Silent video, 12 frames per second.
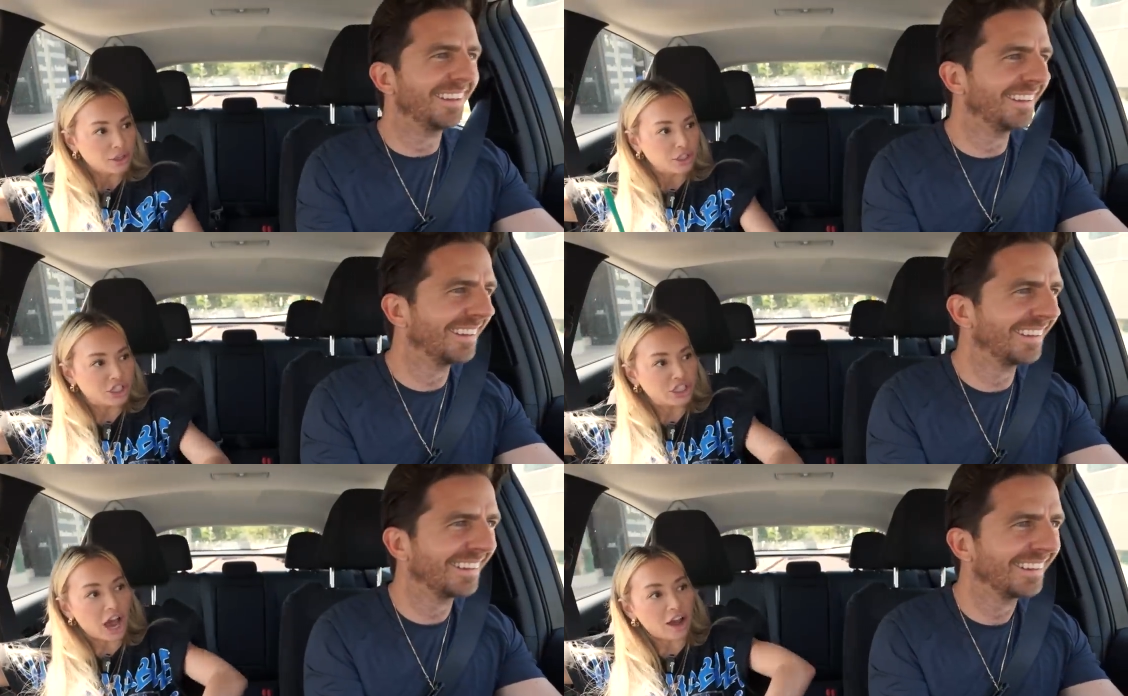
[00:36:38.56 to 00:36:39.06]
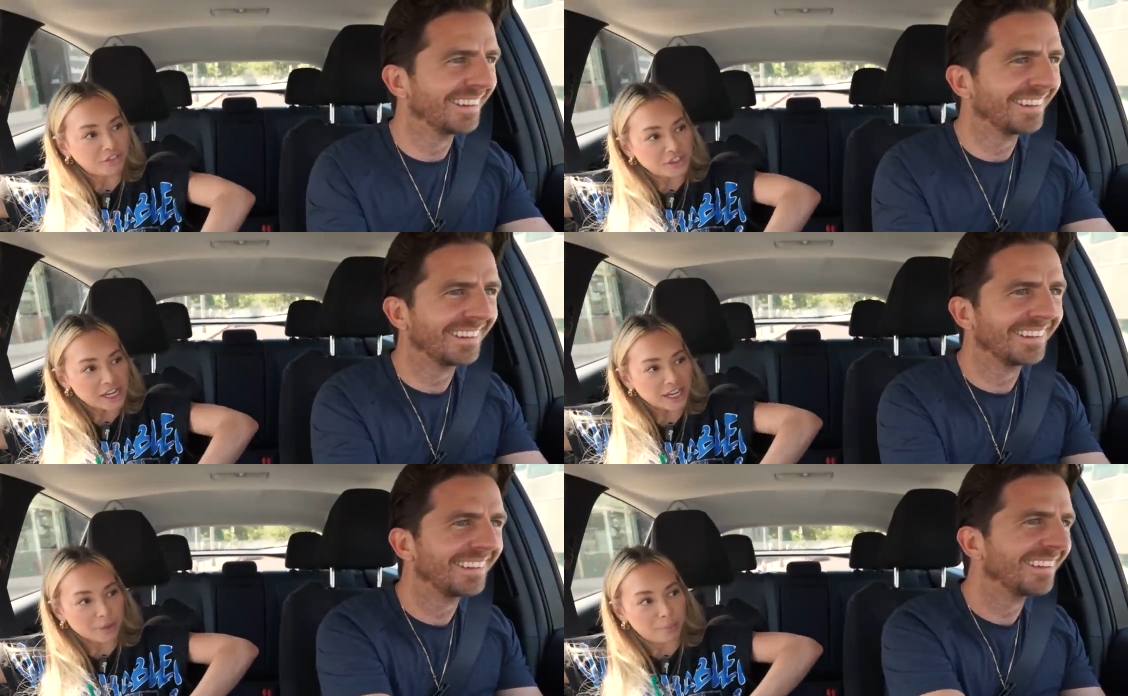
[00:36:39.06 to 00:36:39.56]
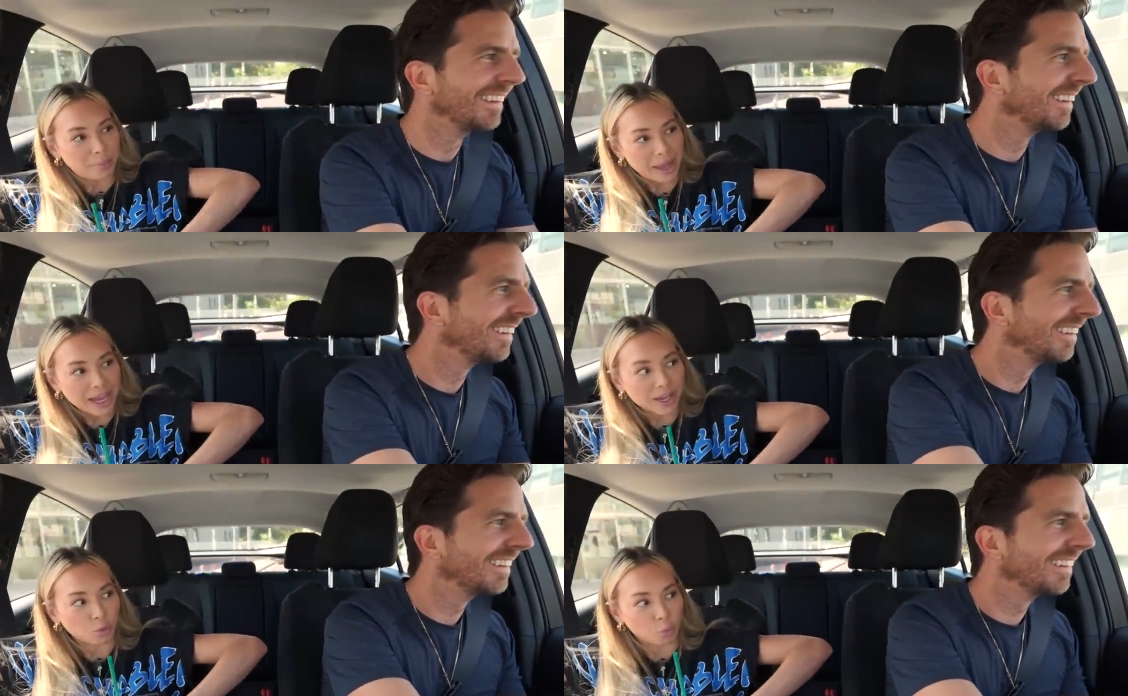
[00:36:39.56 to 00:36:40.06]
Speaker 1: zoftic
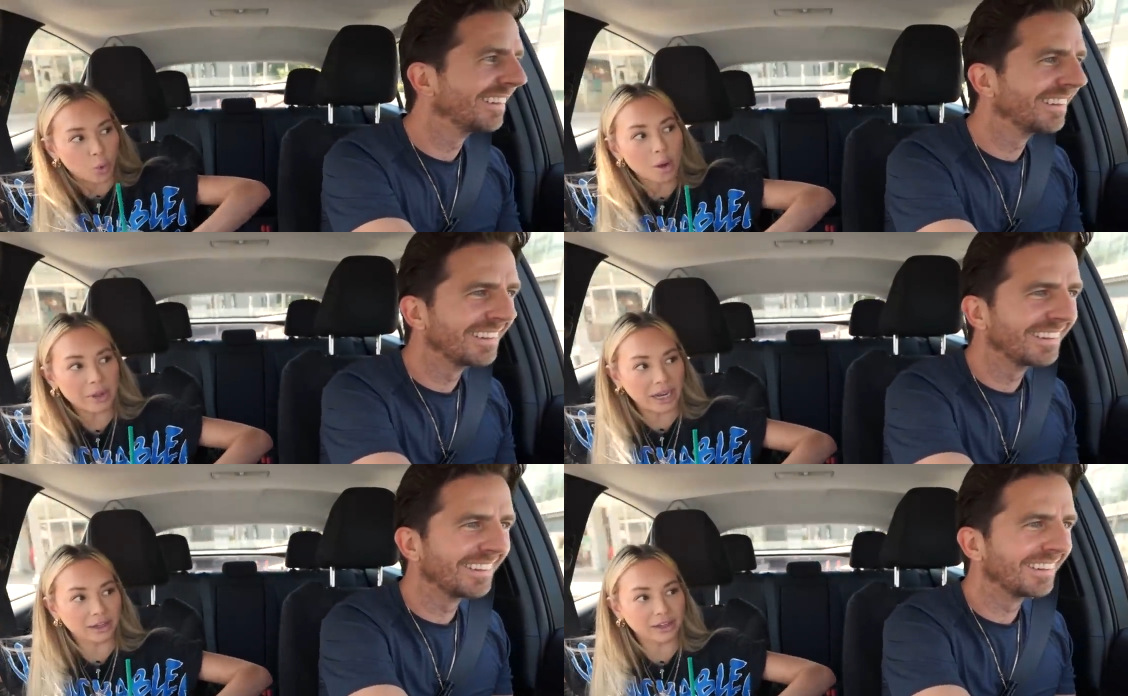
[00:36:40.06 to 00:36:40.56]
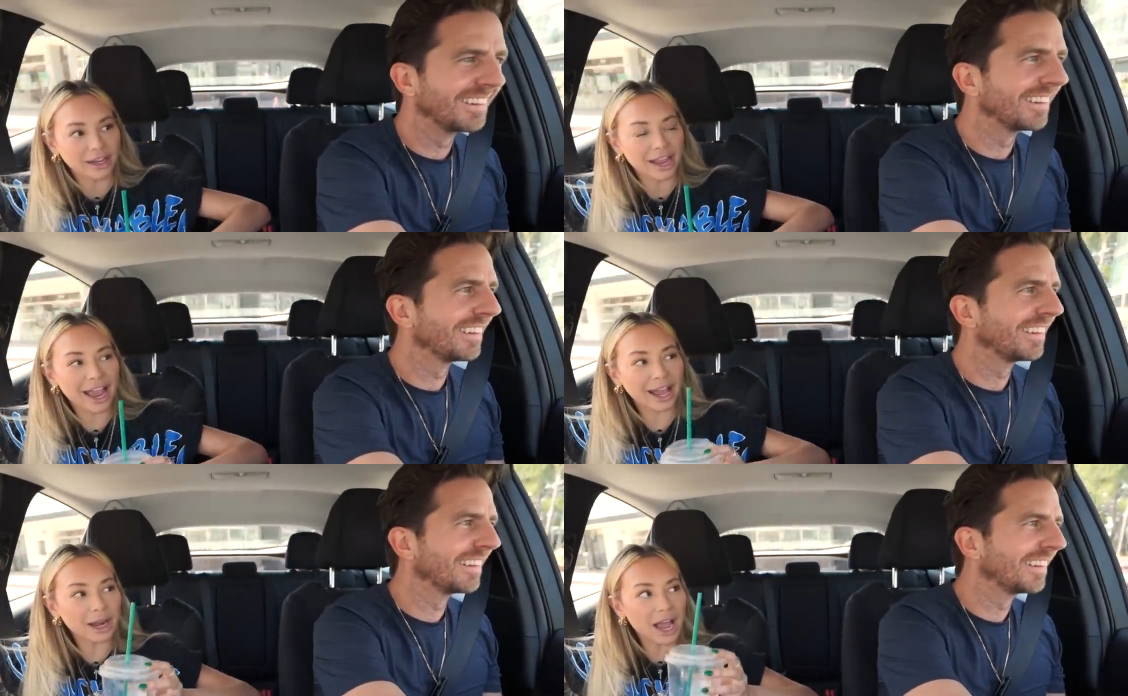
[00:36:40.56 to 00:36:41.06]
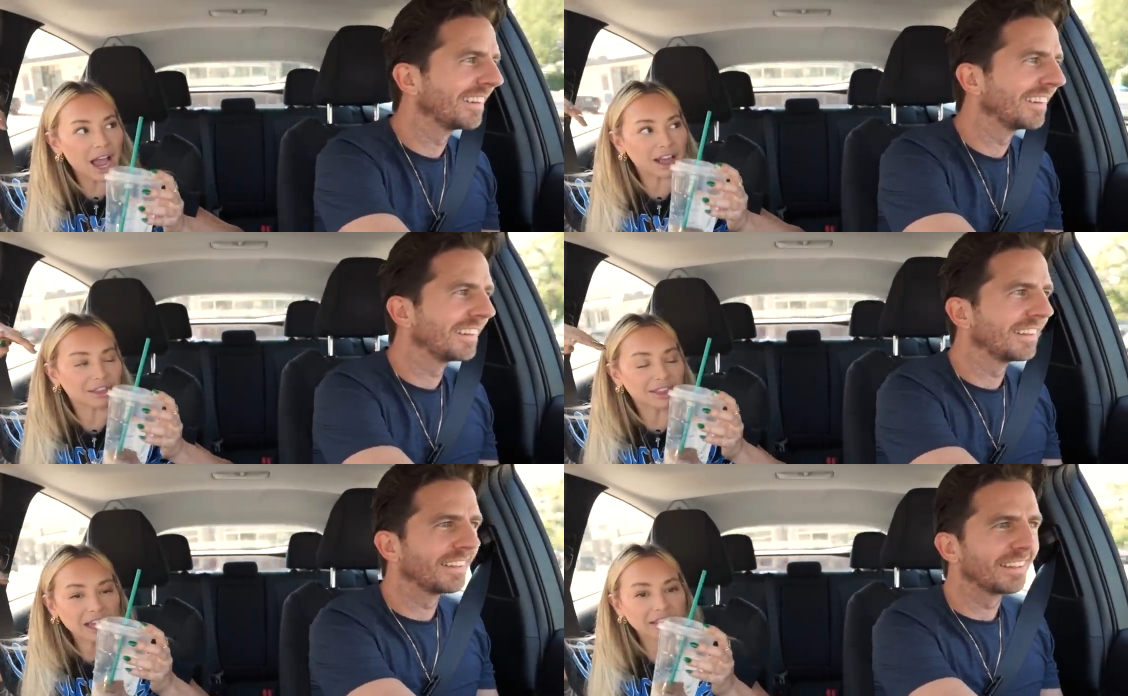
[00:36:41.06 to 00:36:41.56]
big woman, and
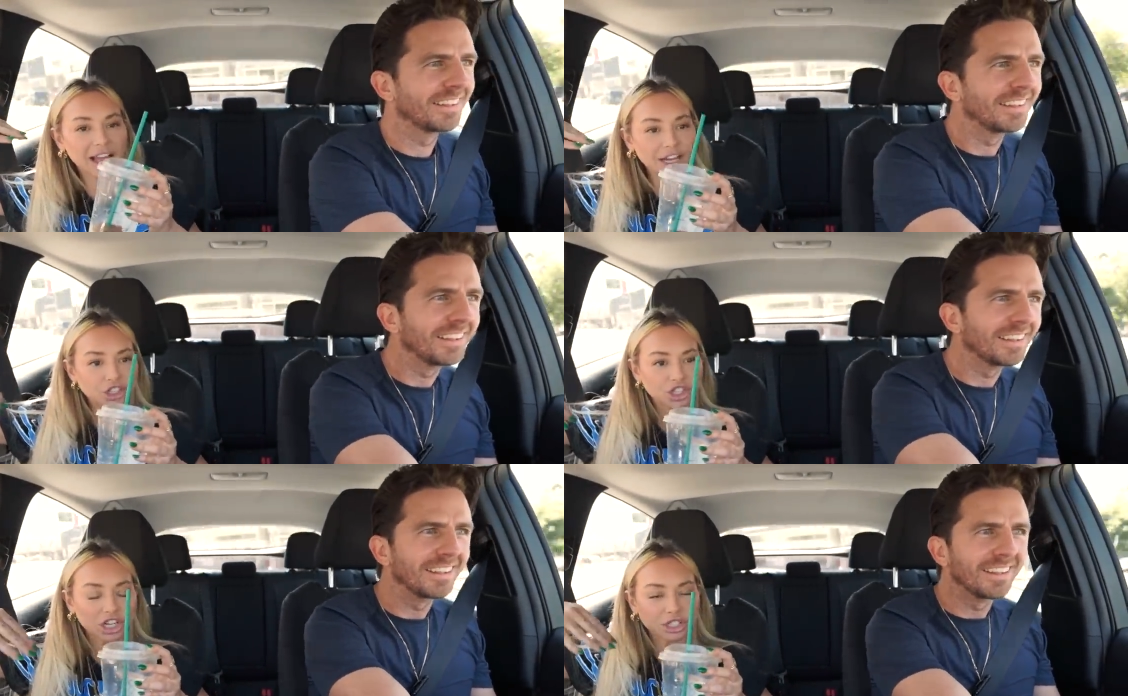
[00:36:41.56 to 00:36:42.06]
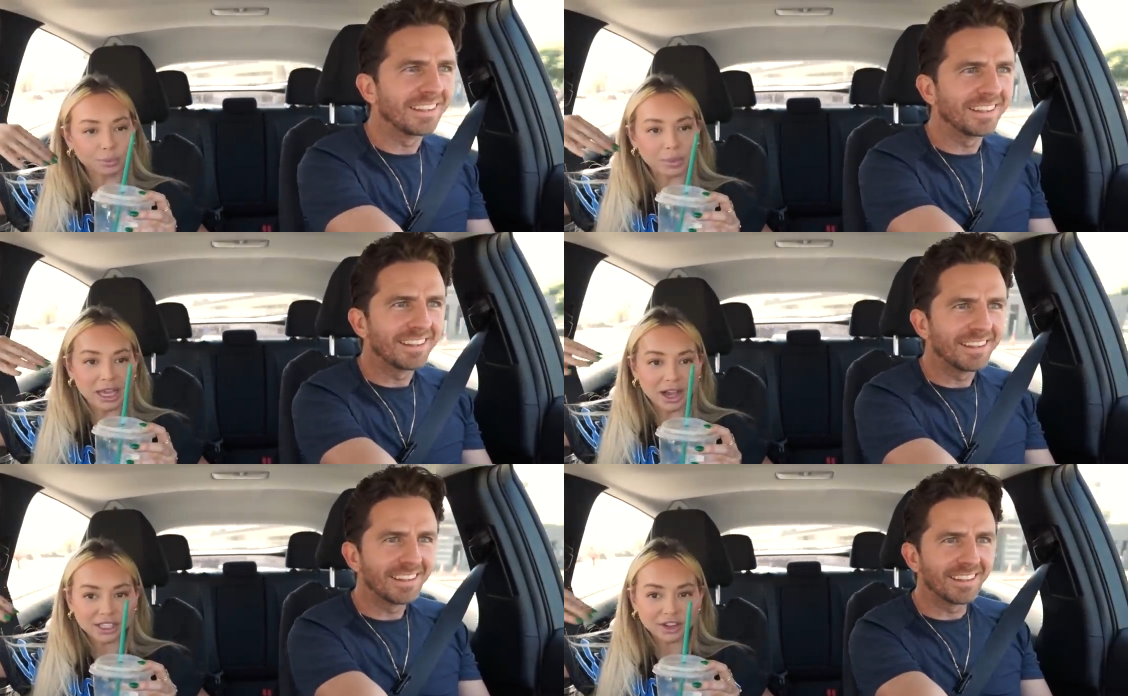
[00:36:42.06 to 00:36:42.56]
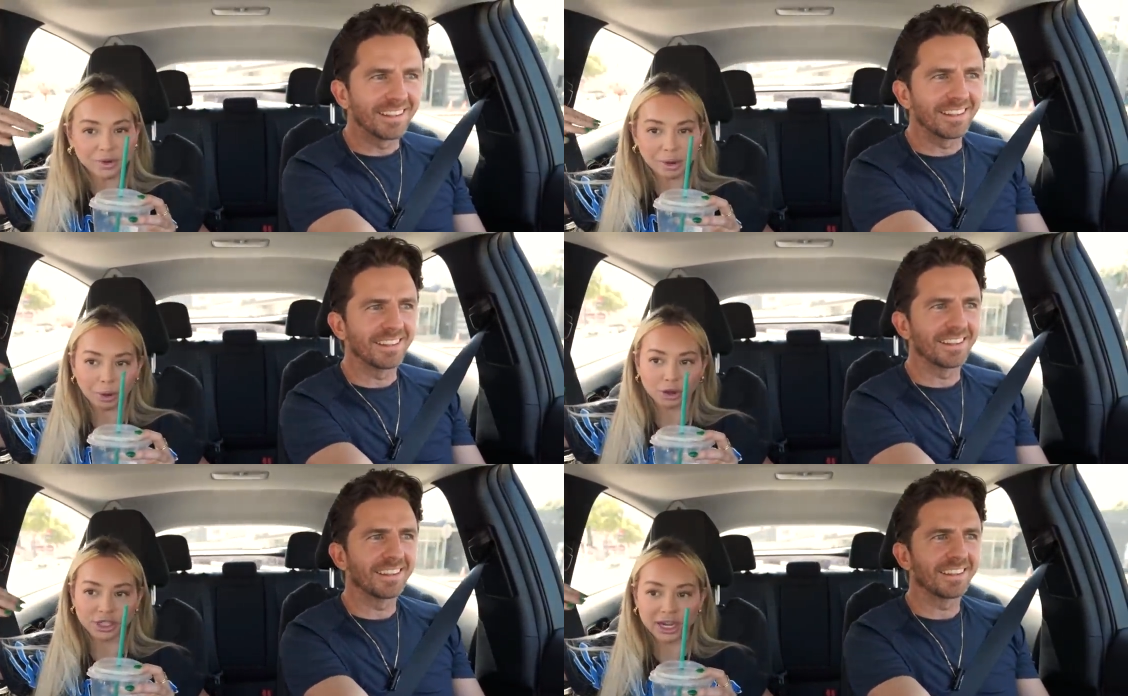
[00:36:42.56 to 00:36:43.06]
I think that's just because of
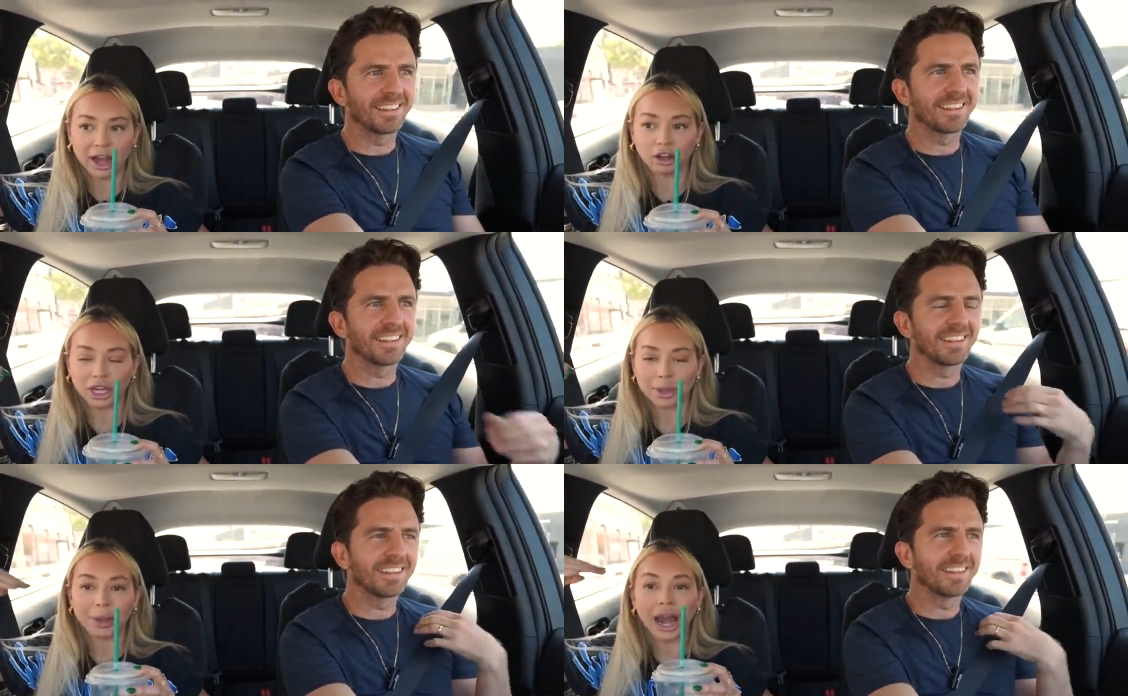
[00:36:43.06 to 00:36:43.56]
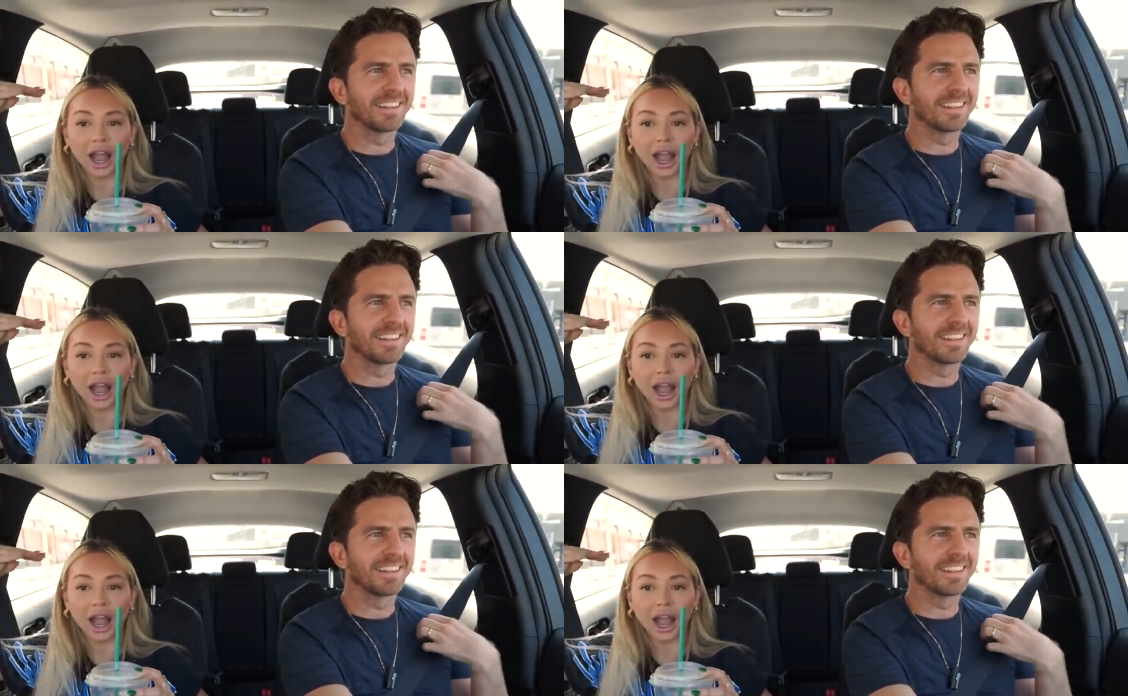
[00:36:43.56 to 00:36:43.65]
my personality.